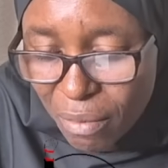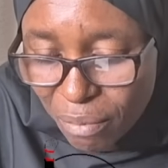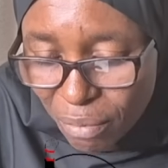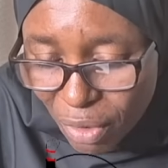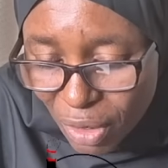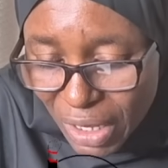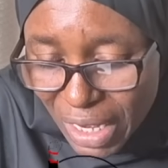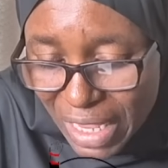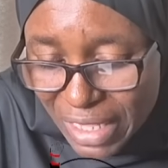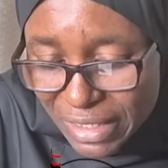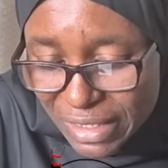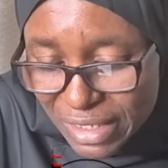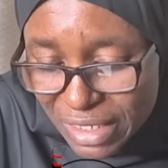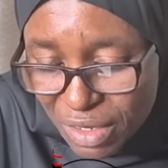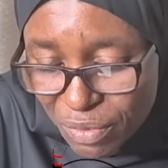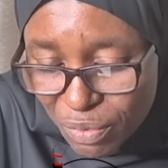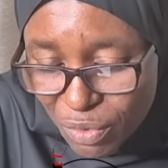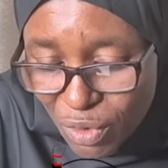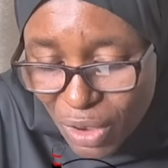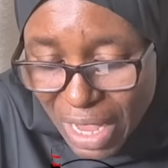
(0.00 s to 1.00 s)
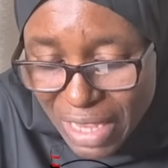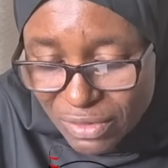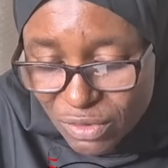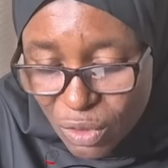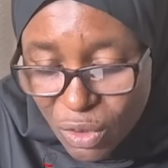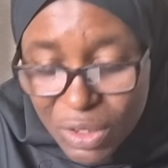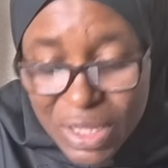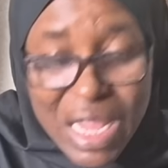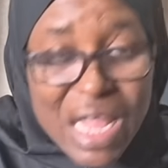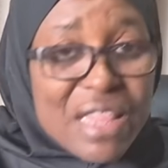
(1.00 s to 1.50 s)
Bola Tinubu
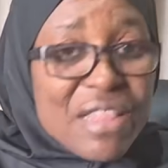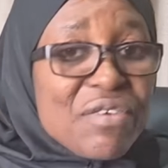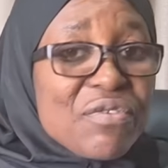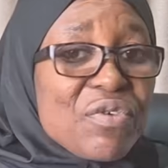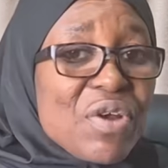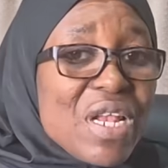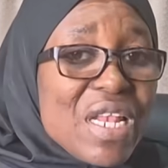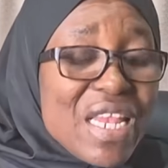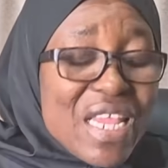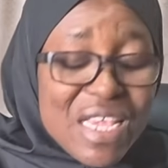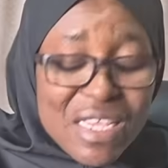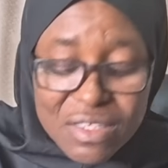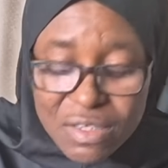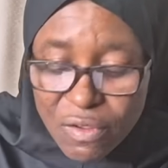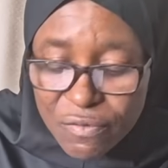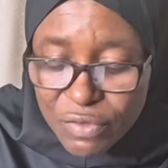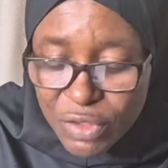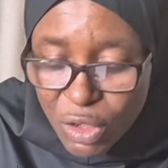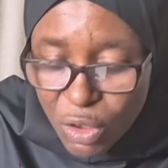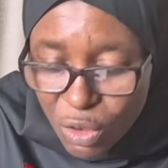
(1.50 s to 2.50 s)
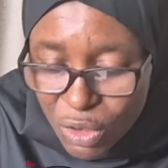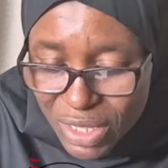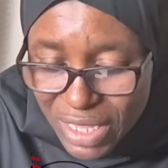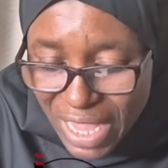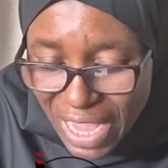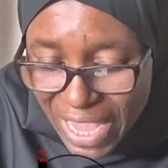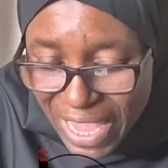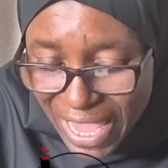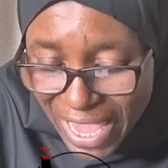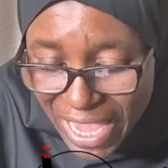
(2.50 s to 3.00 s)
has ordered the release of the
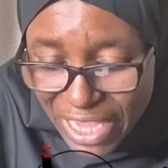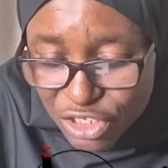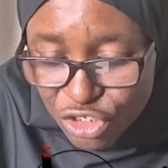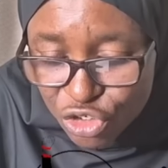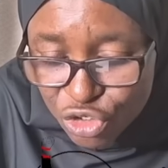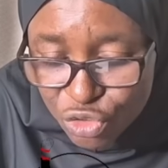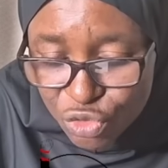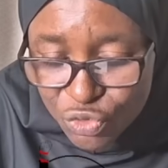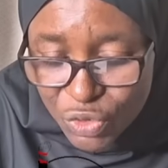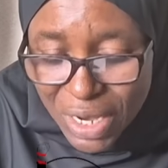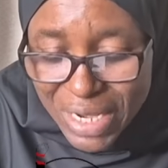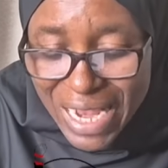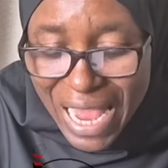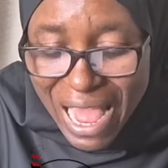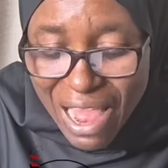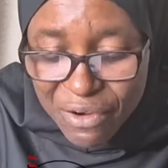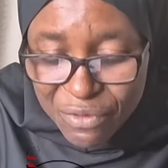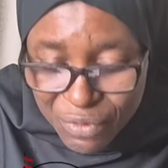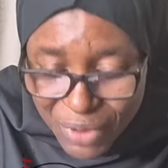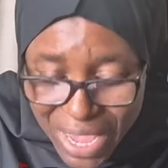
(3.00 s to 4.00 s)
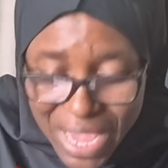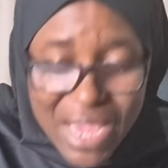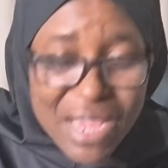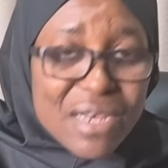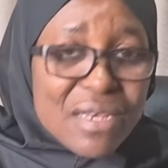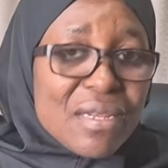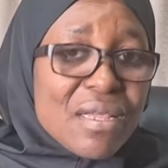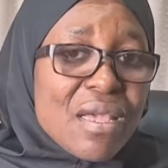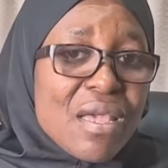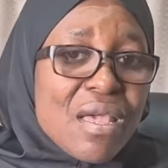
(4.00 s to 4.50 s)
underage children
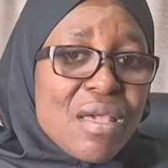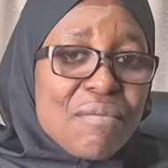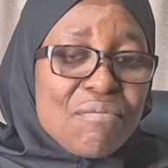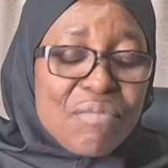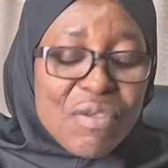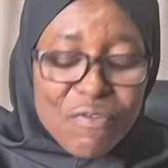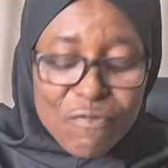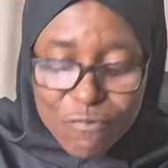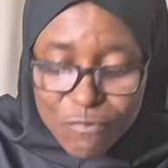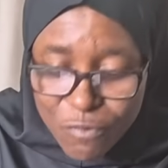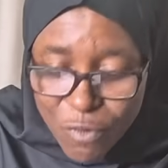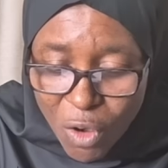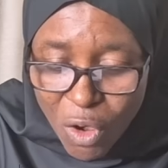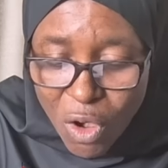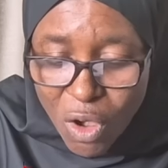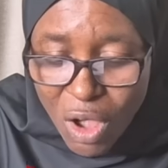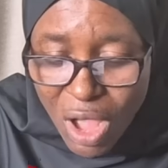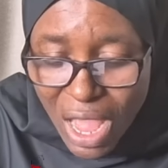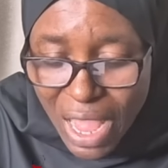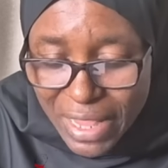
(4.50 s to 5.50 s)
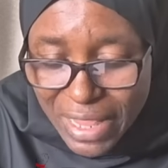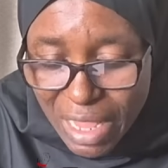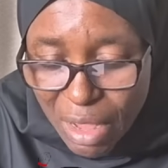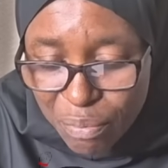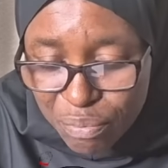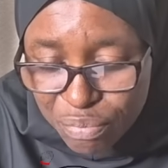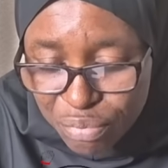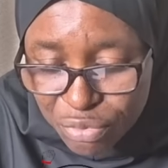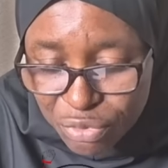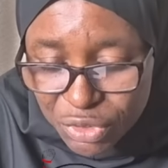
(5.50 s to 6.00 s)
arraigned before an
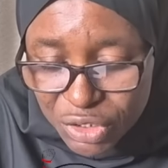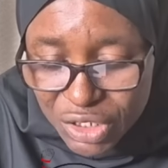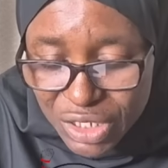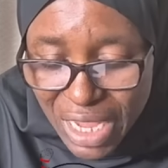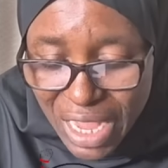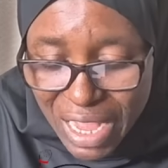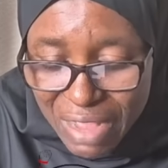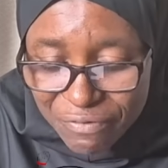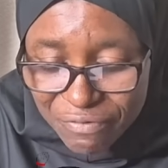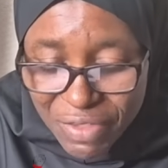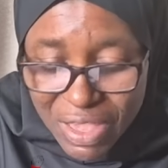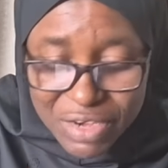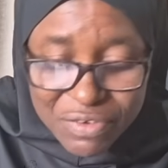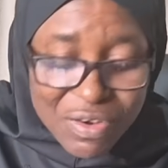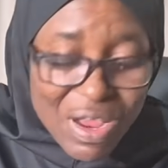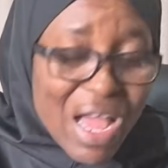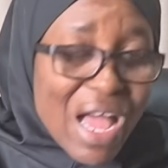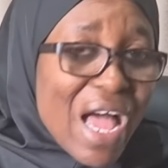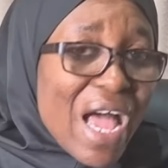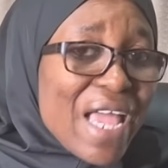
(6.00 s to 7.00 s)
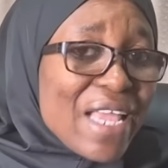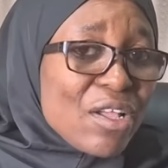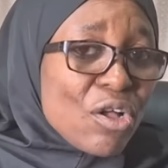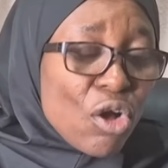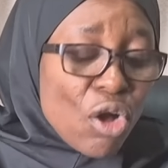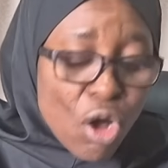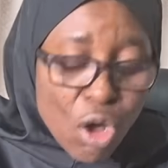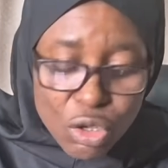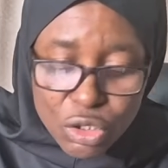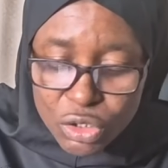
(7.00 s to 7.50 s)
Abuja Federal High
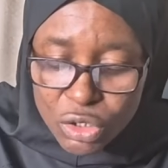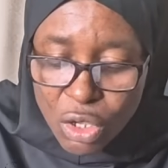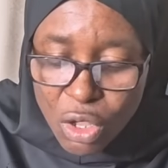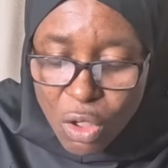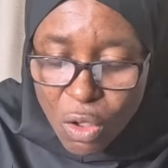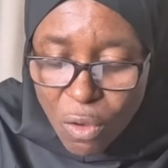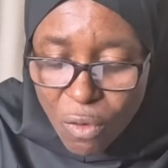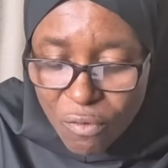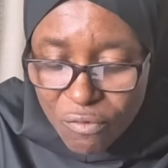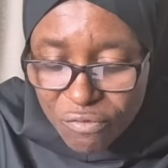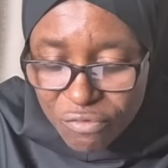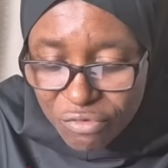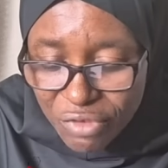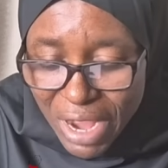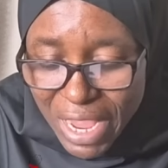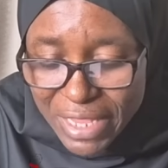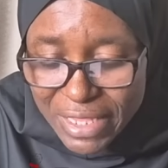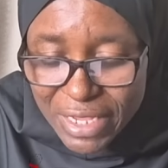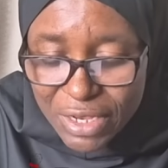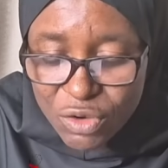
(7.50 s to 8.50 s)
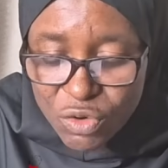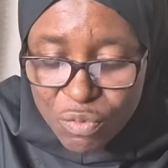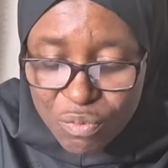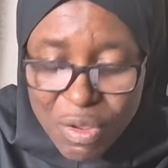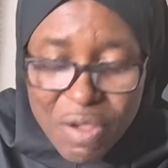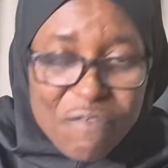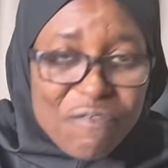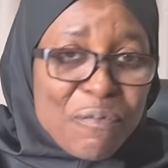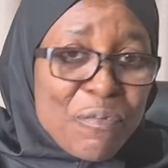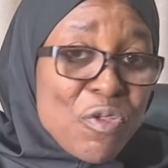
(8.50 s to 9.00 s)
Court on Friday,
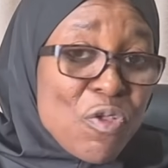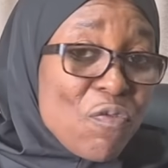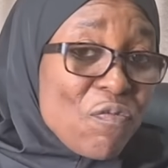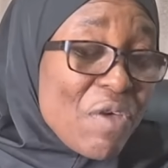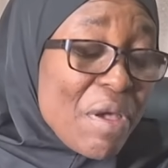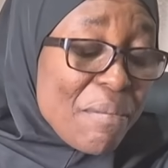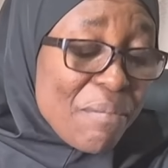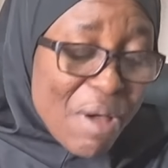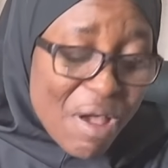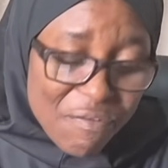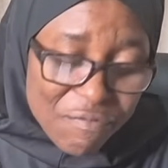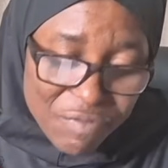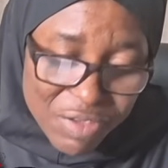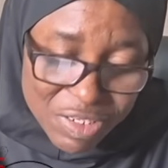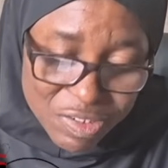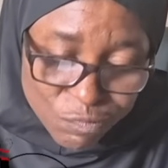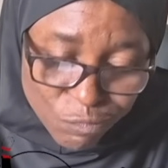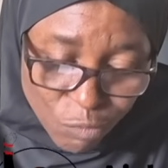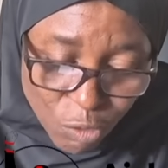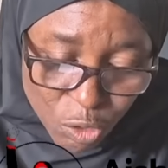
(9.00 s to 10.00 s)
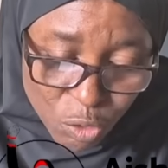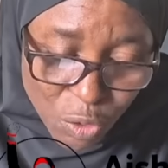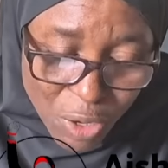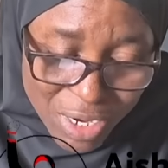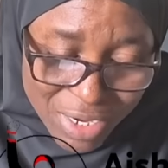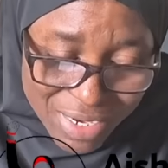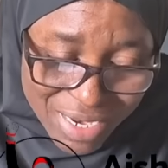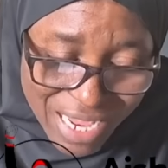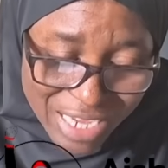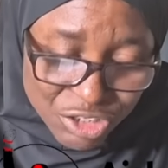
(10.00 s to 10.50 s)
November 1st,
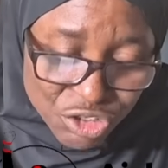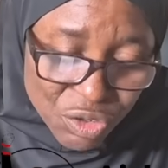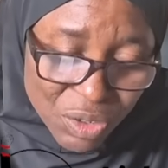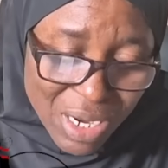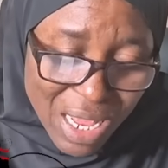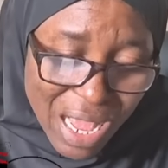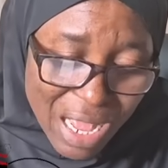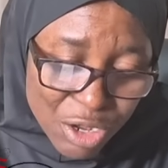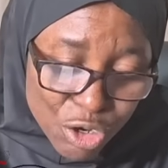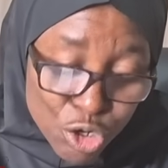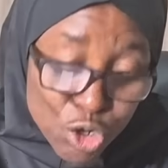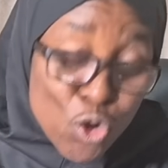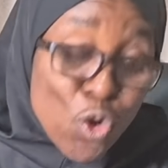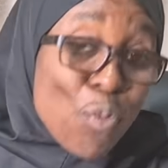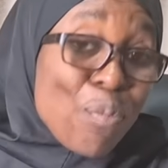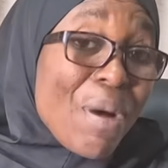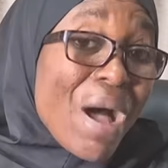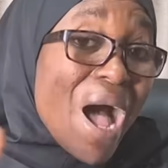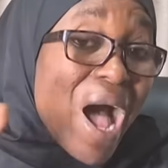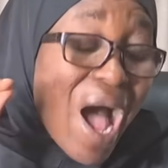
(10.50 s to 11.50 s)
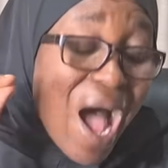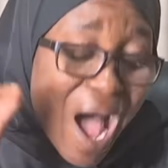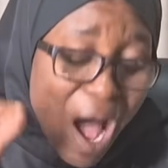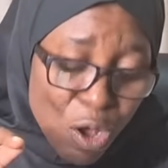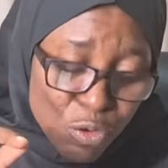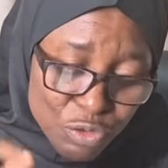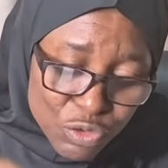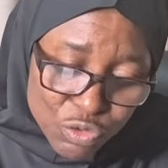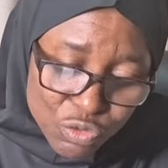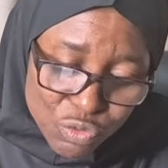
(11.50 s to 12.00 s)
following national and global
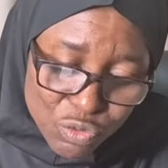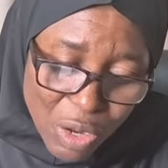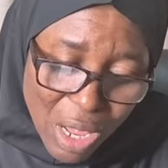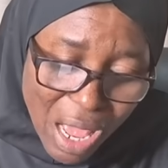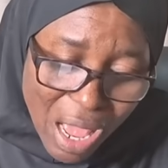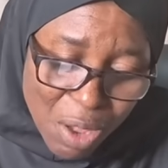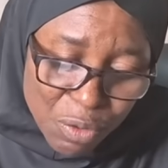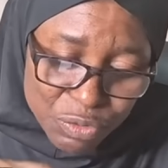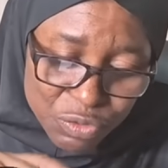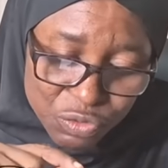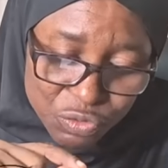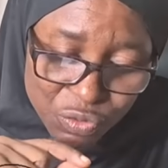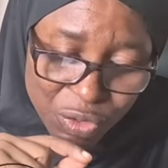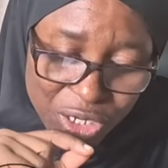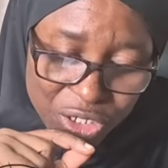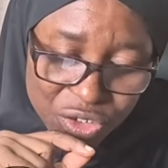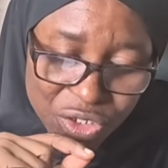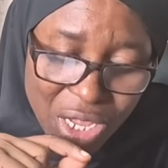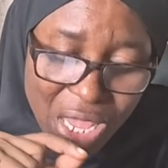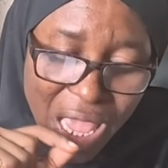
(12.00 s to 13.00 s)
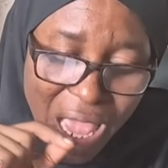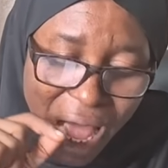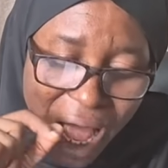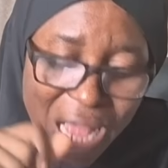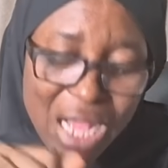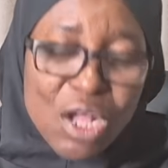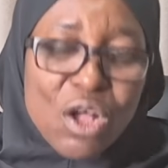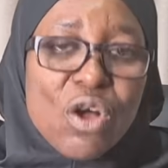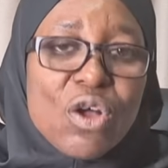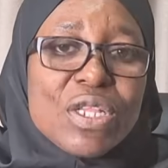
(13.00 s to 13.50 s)
outrage
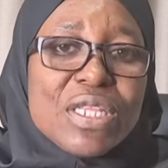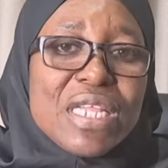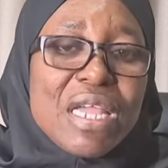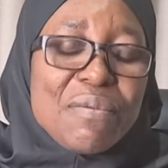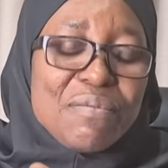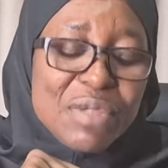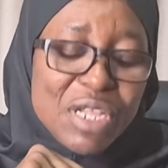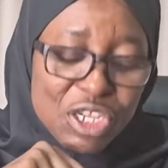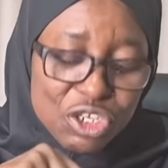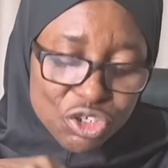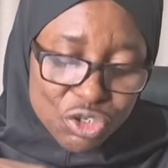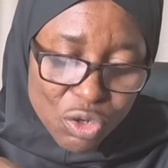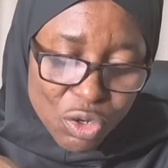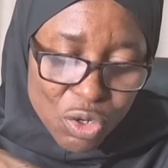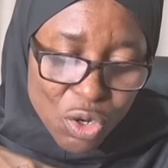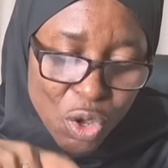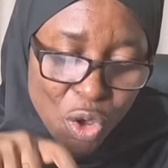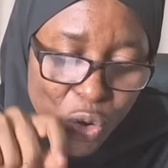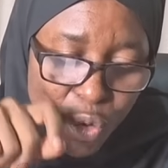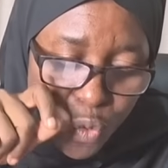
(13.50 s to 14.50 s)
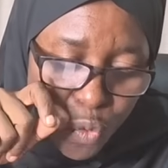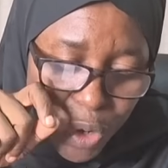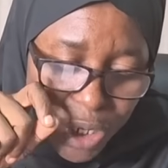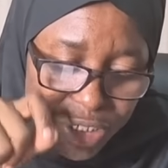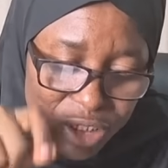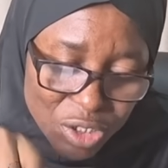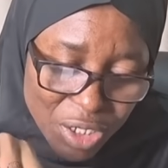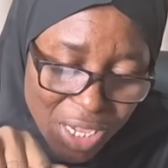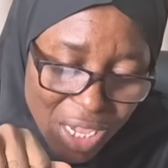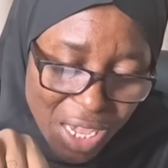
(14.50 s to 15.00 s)
and condemnation
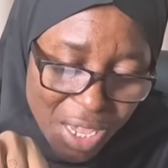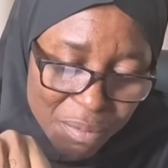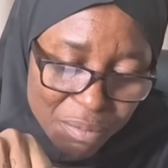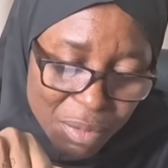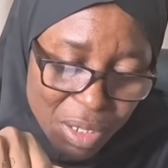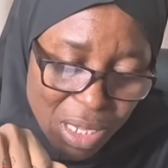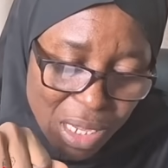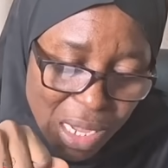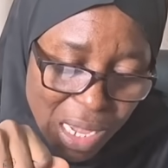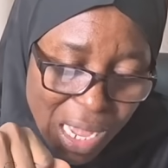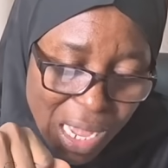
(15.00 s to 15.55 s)
which came